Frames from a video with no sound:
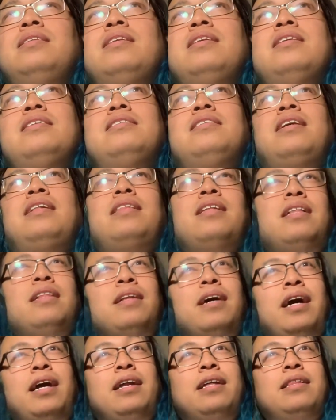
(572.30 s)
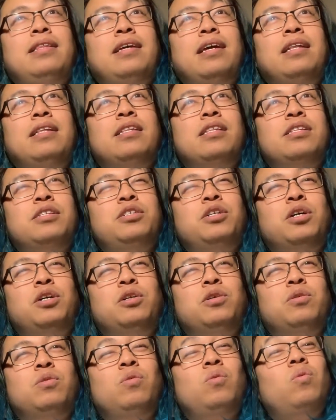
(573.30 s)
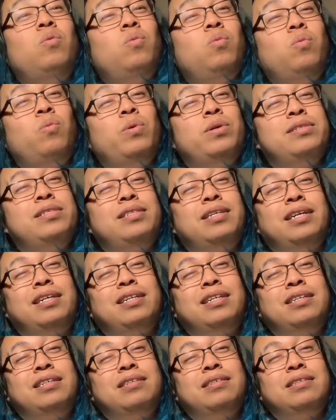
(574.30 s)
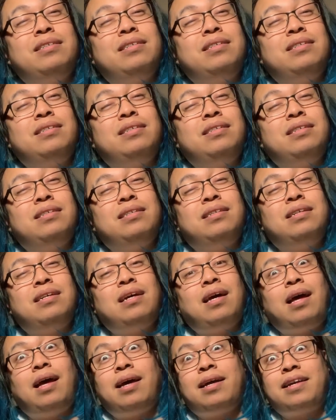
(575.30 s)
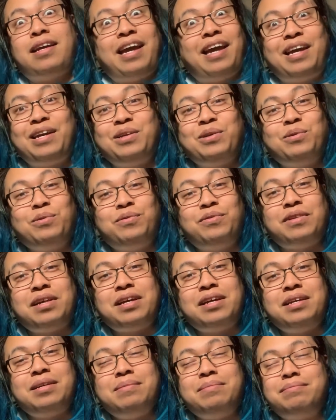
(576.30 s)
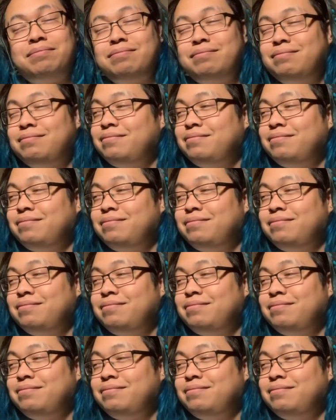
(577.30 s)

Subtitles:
It's like the light at the end of the tunnel was like a candle flame.